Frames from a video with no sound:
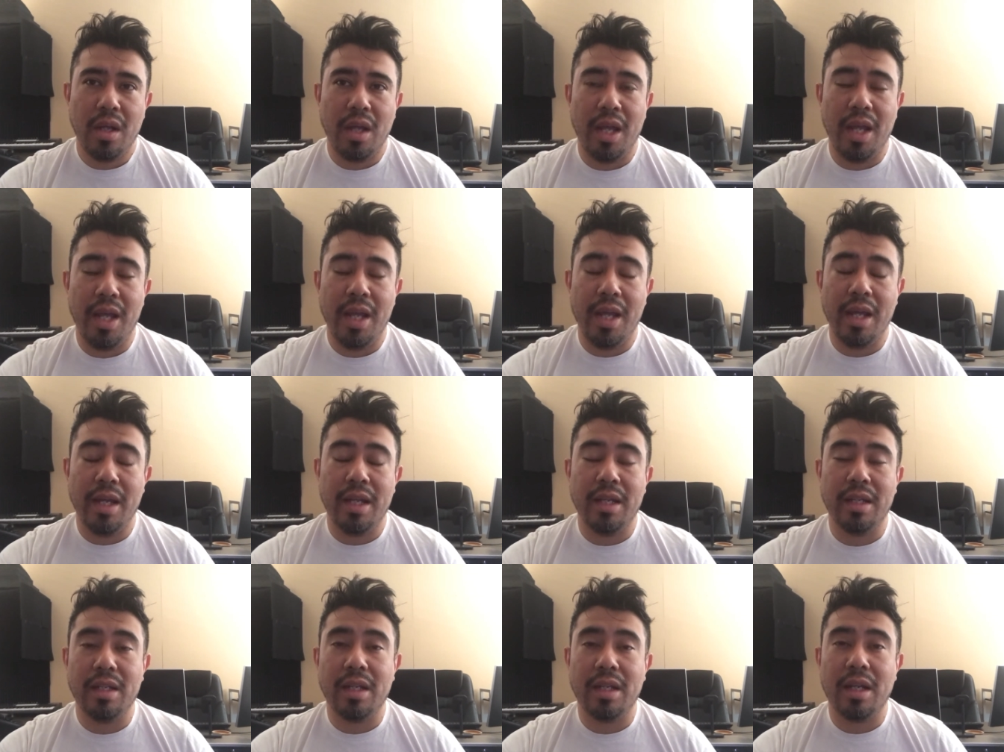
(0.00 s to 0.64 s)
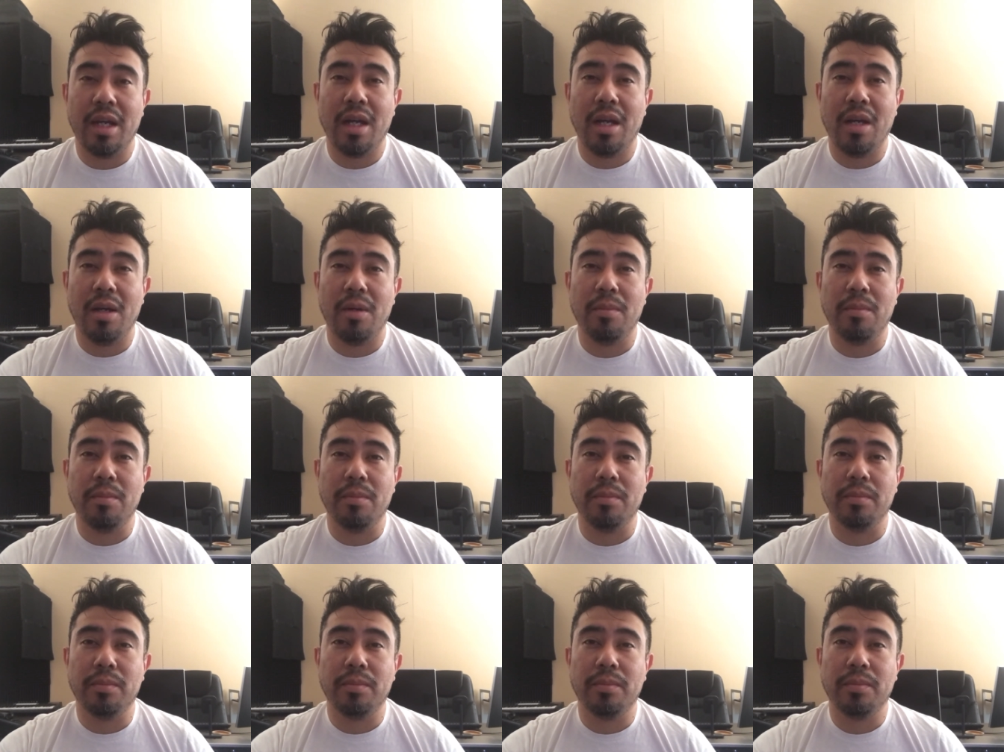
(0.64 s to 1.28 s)
and
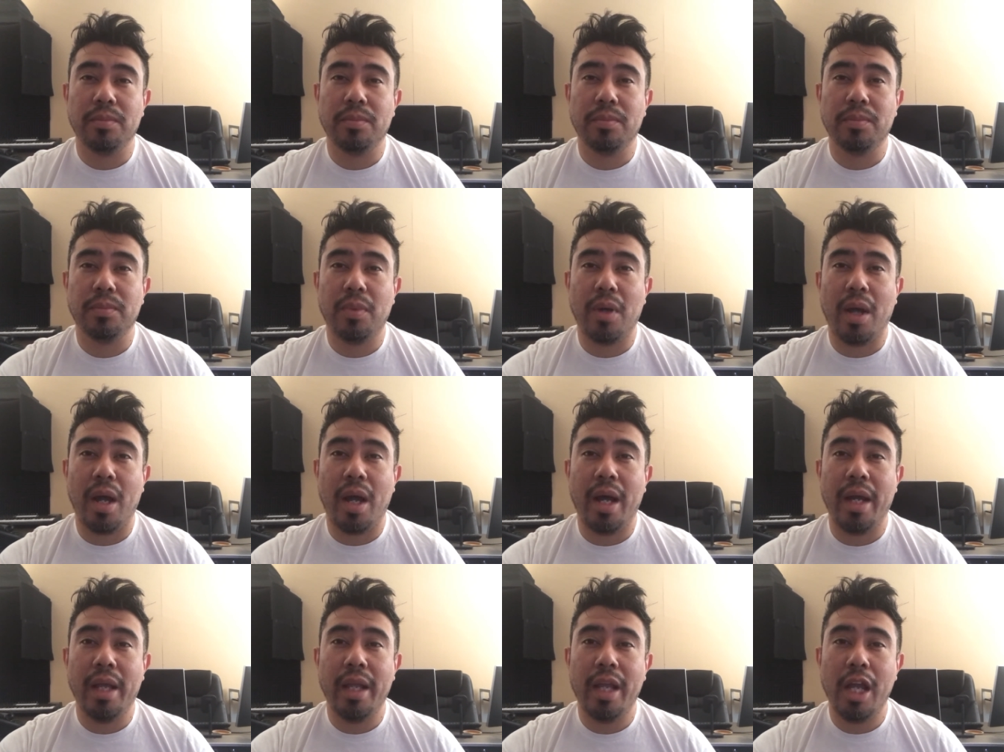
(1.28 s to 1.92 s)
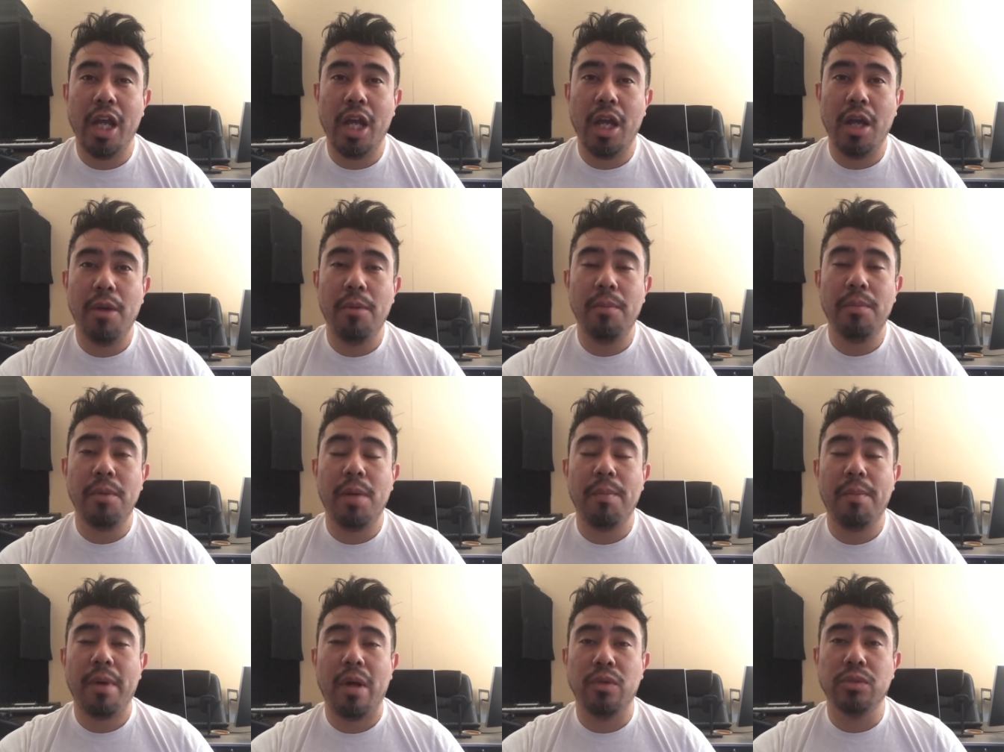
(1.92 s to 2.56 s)
um, I am
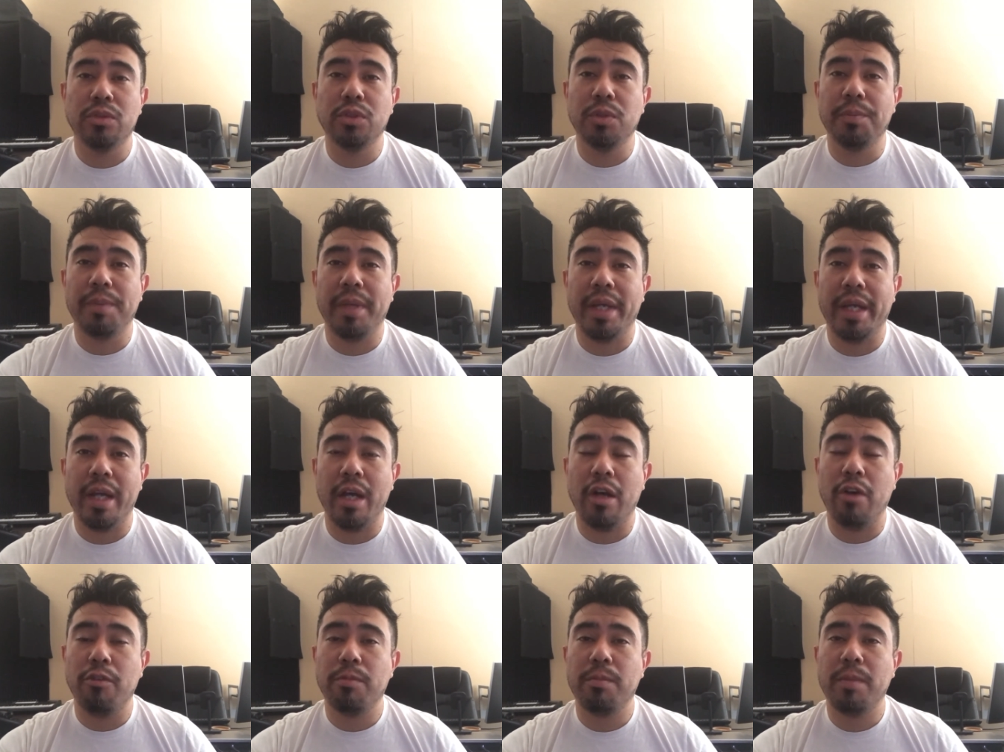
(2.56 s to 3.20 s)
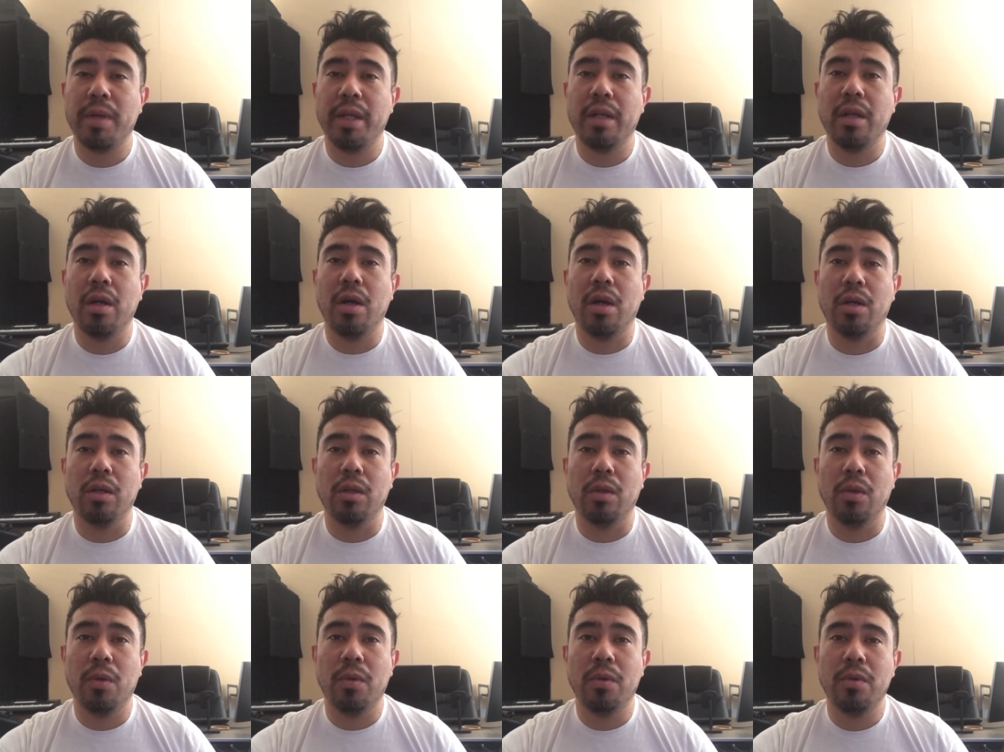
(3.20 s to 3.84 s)
about to pay off my car
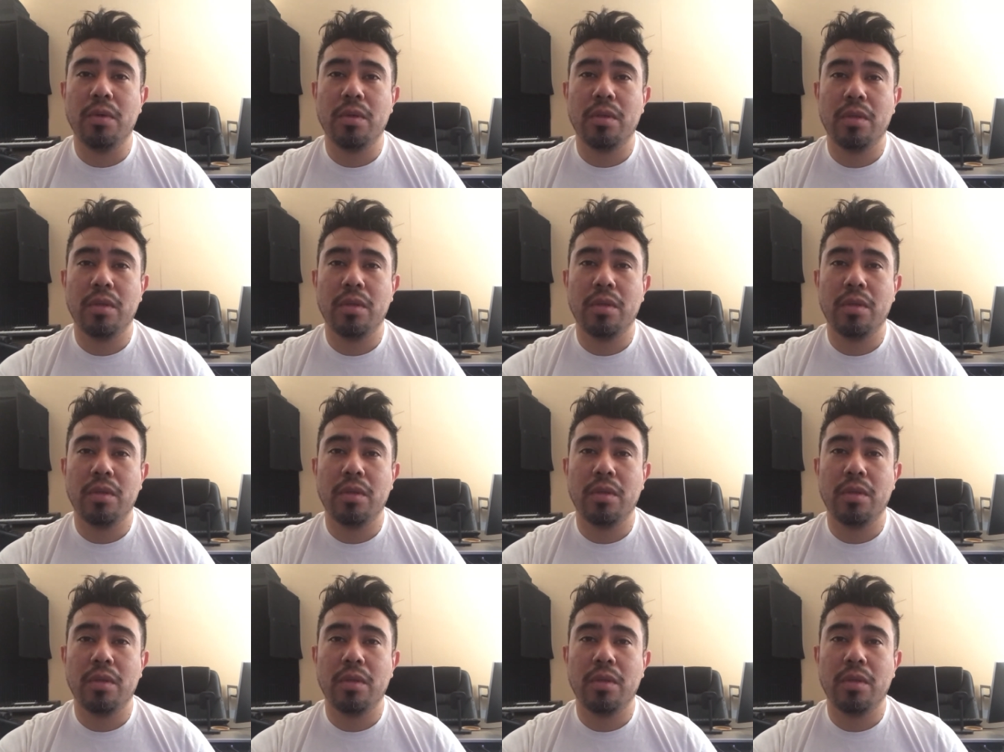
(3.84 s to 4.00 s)
loan.